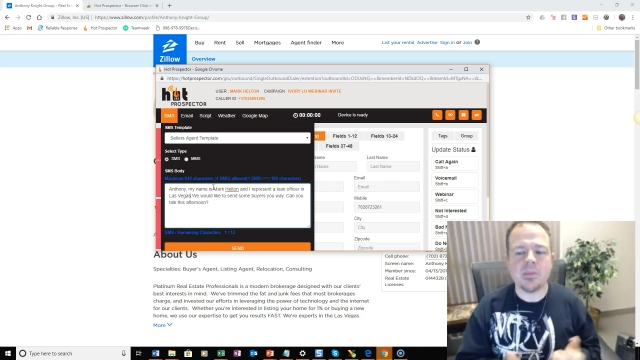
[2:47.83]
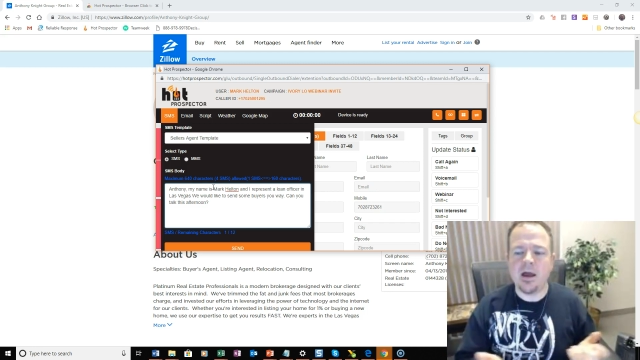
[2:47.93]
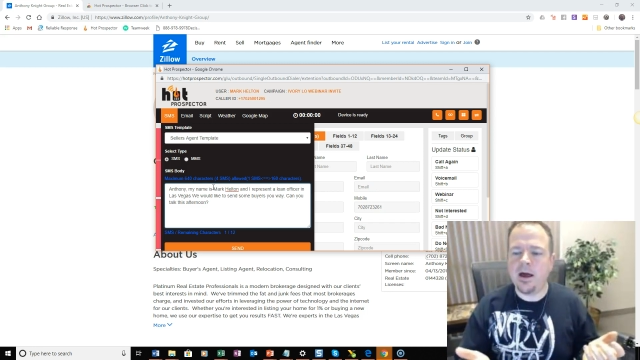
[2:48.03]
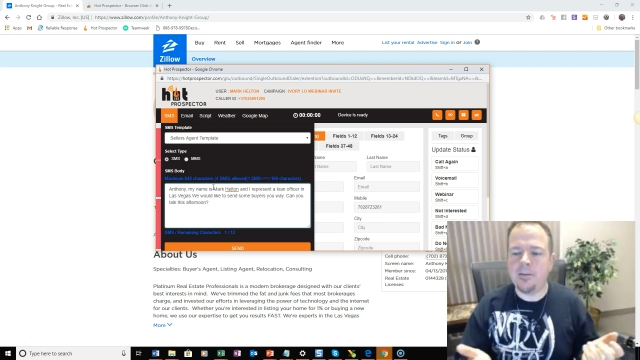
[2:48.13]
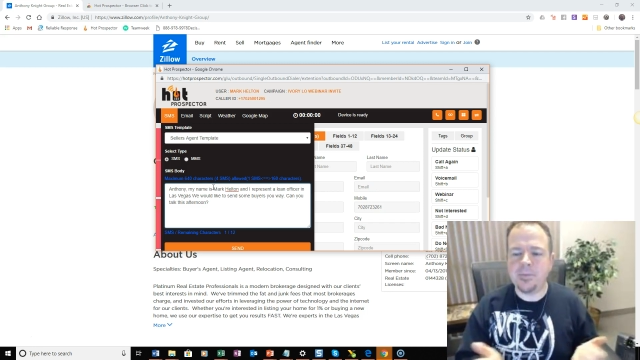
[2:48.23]

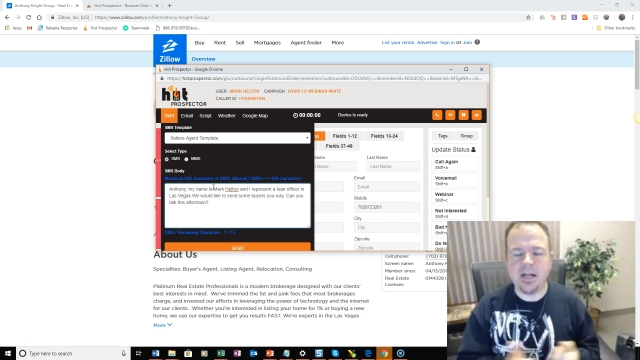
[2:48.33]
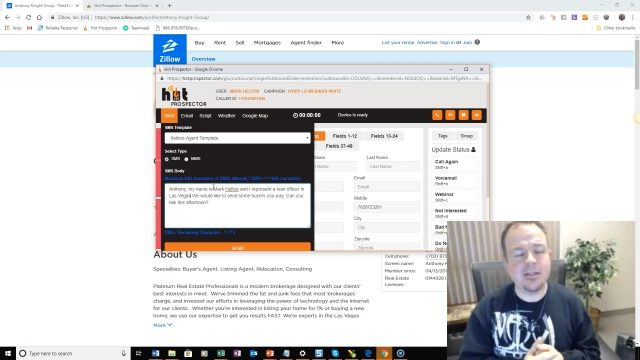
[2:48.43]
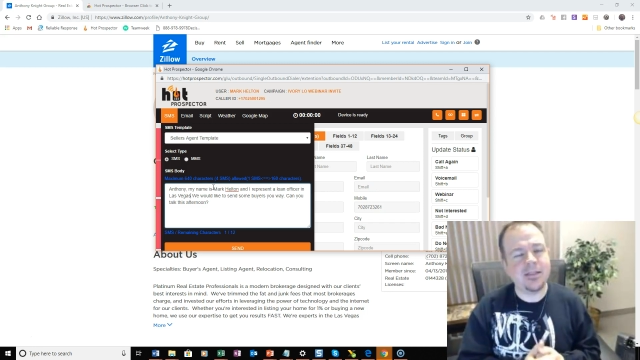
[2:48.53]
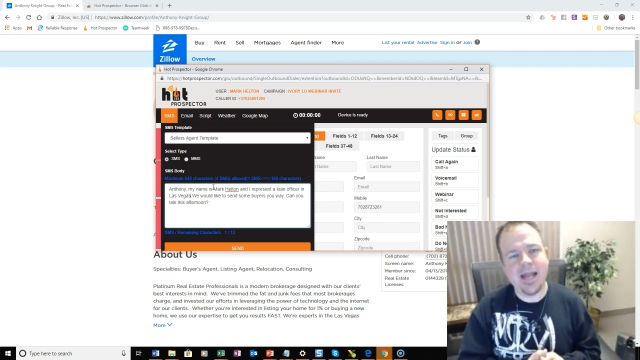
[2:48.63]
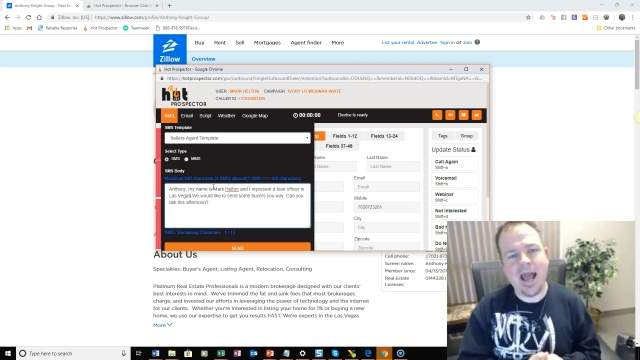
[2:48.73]
Uh, but
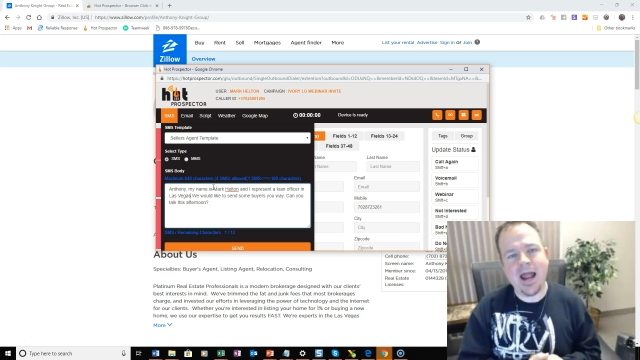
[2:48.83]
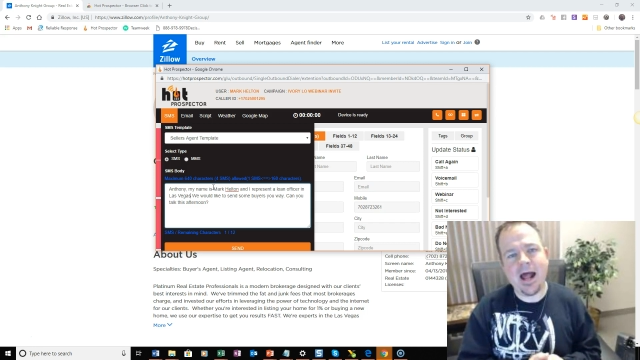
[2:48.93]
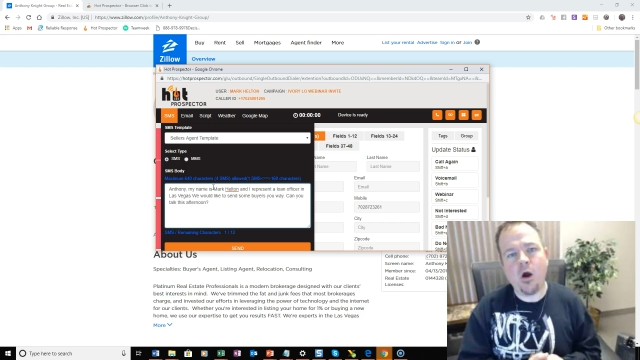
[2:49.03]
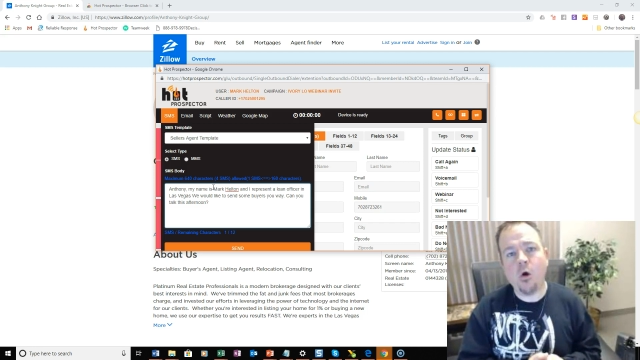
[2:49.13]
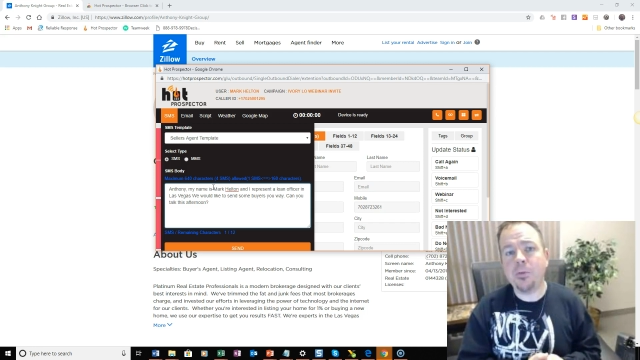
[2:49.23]
other than that,
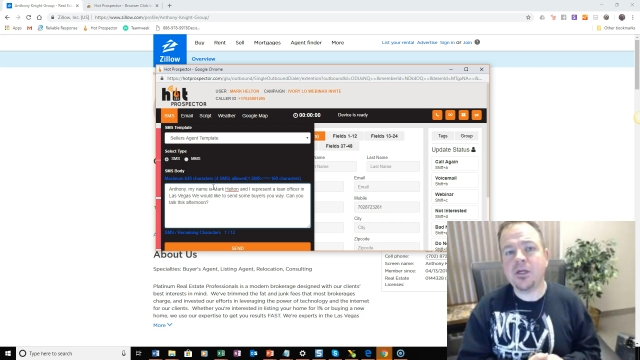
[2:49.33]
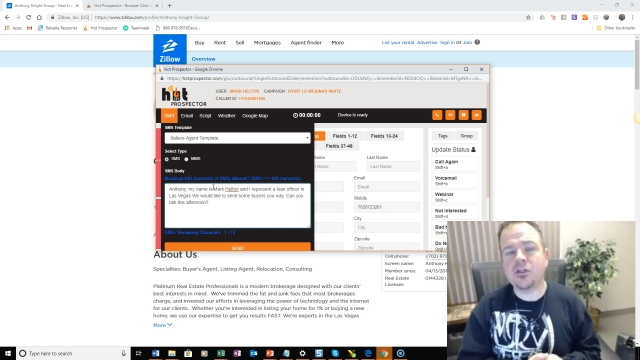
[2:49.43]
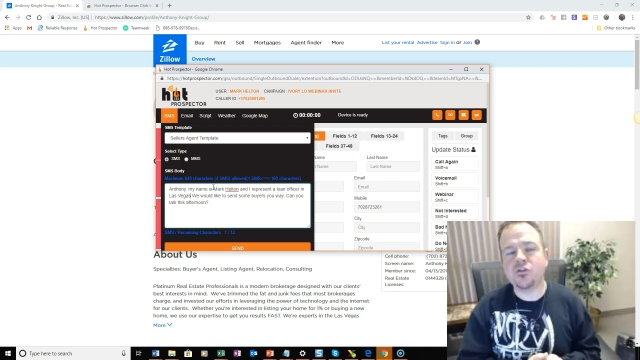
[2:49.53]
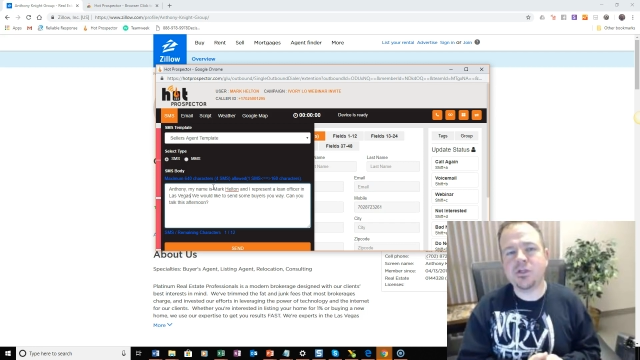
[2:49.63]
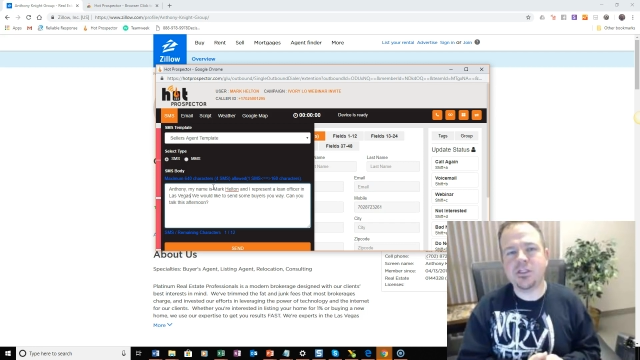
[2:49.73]
I hope you
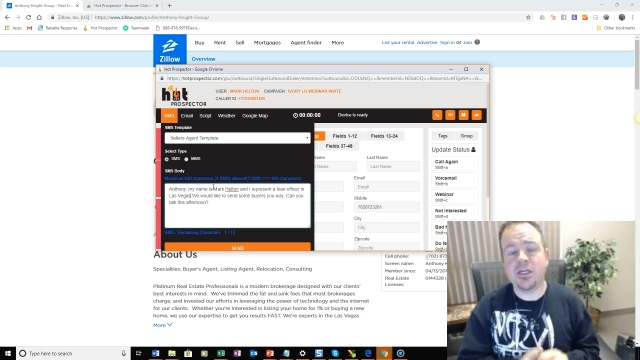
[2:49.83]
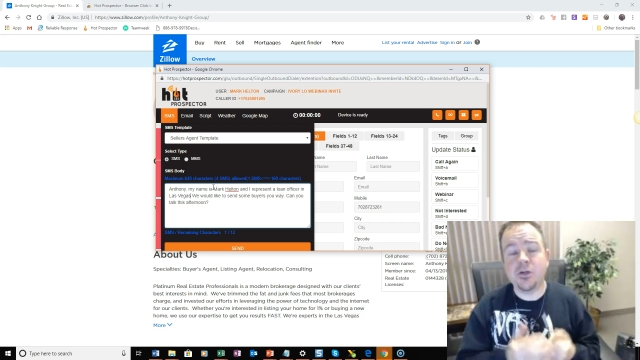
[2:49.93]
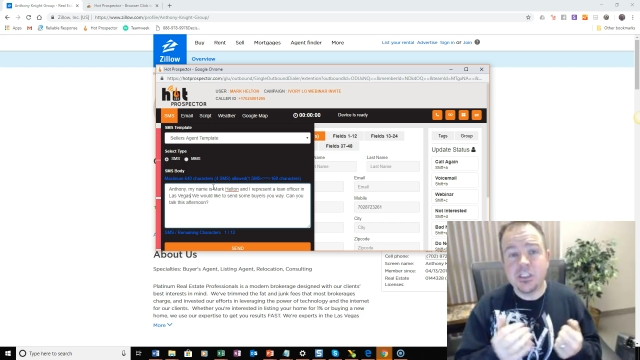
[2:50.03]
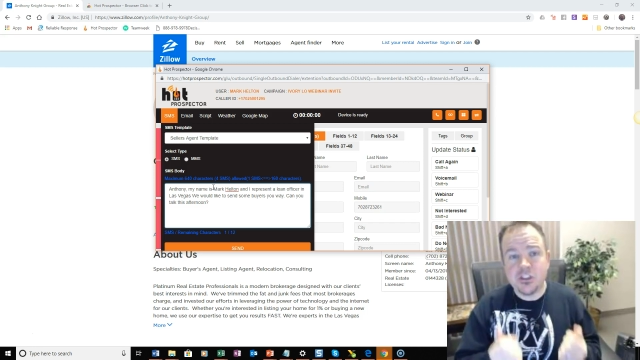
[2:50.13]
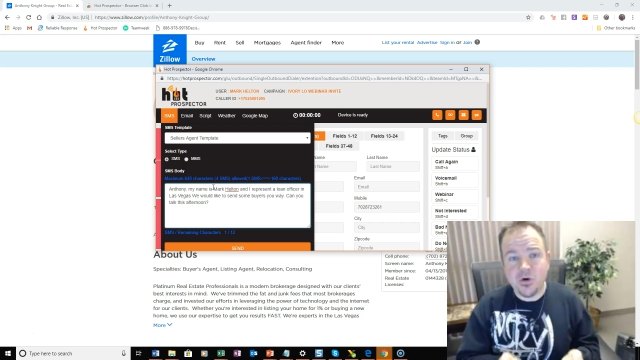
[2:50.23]
enjoyed,
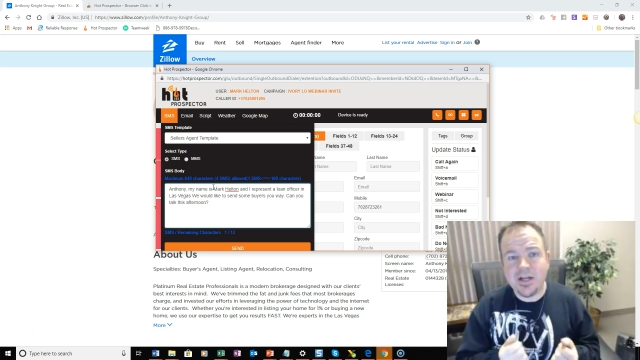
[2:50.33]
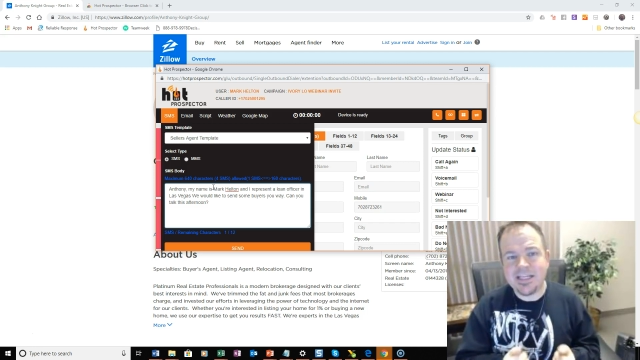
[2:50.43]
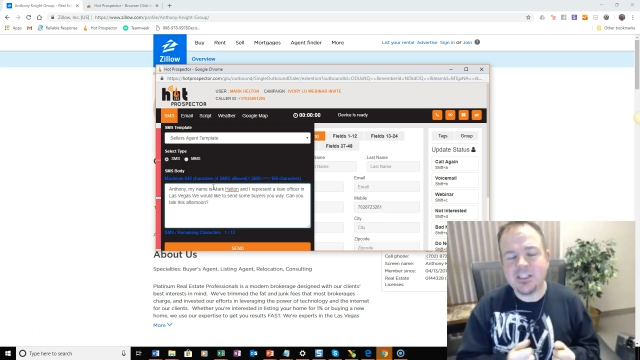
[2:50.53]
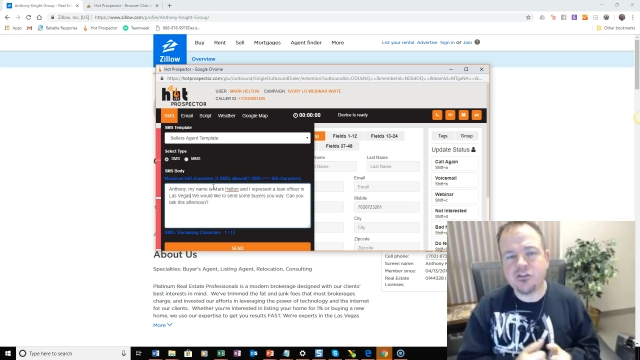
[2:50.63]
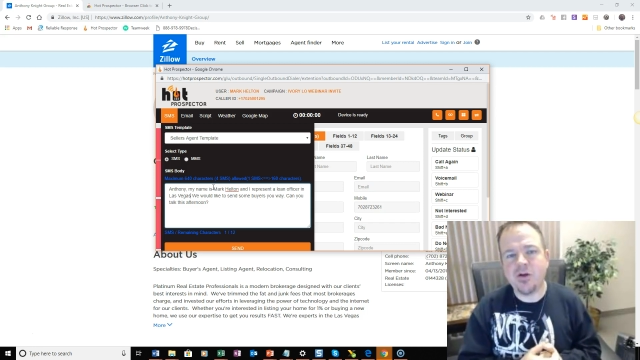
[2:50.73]
you enjoyed
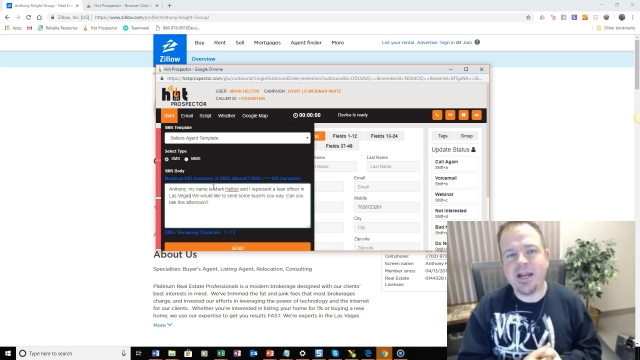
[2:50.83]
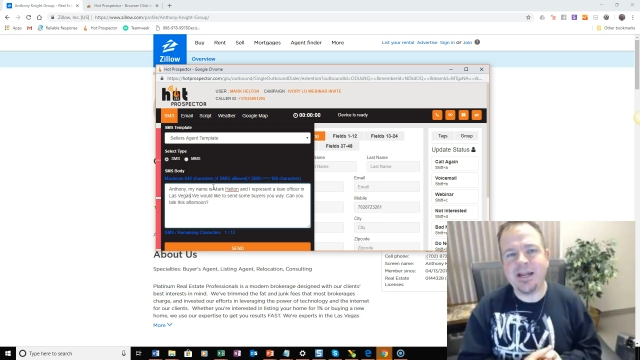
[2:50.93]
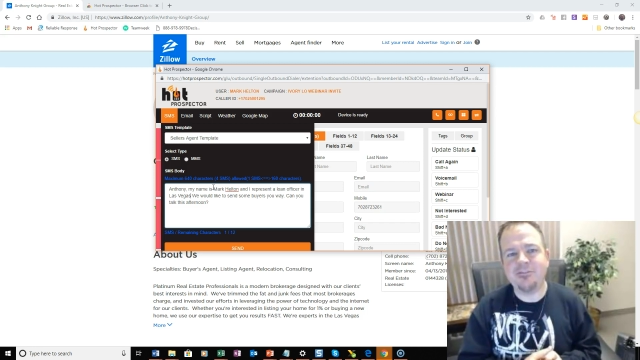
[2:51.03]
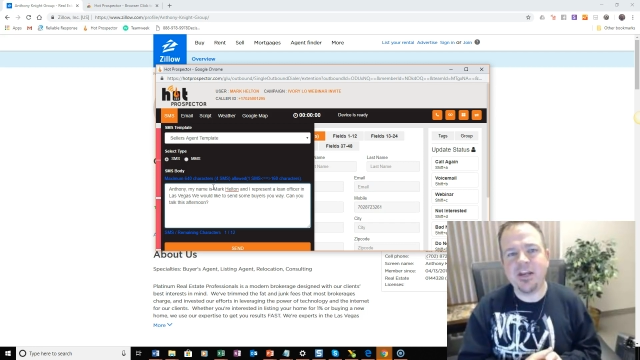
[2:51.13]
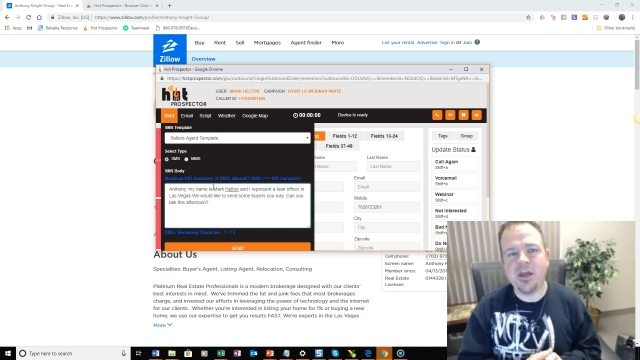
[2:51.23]
this
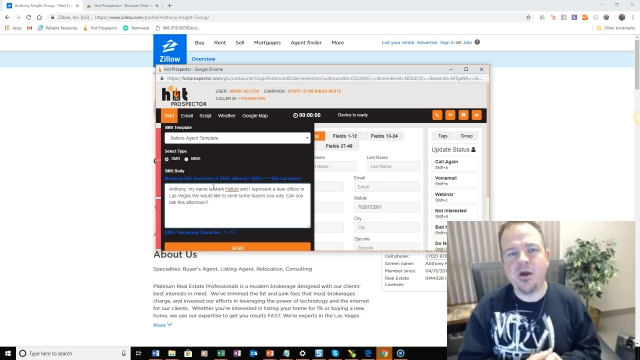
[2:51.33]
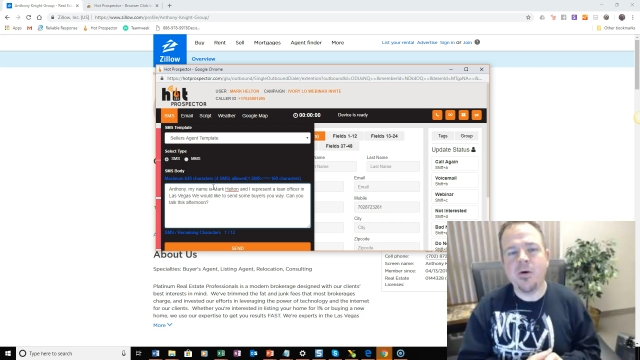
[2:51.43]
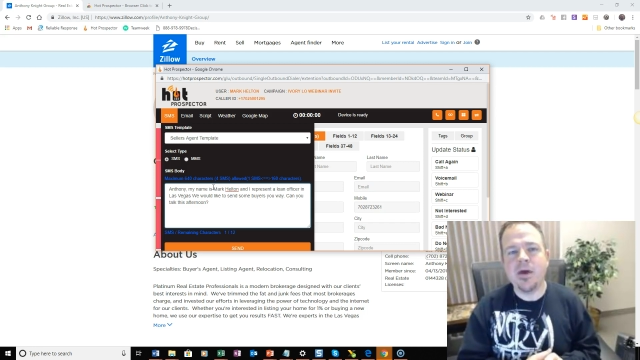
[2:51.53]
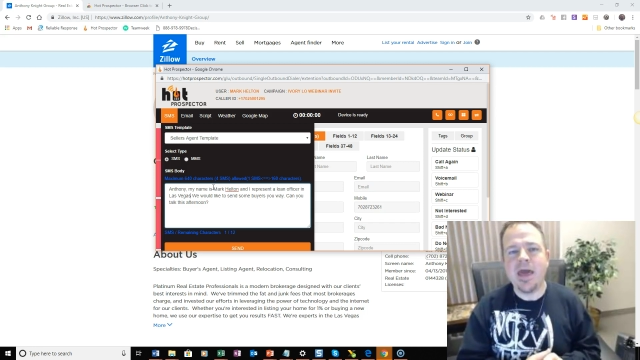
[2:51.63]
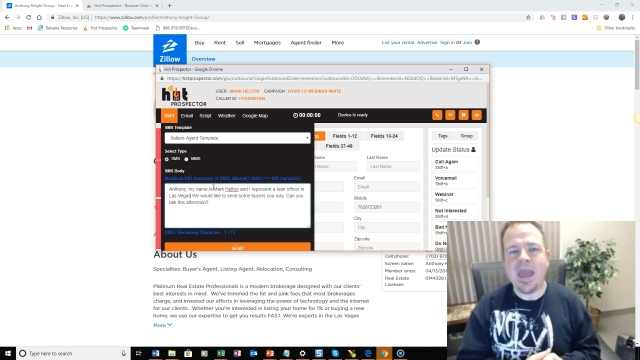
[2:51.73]
training video,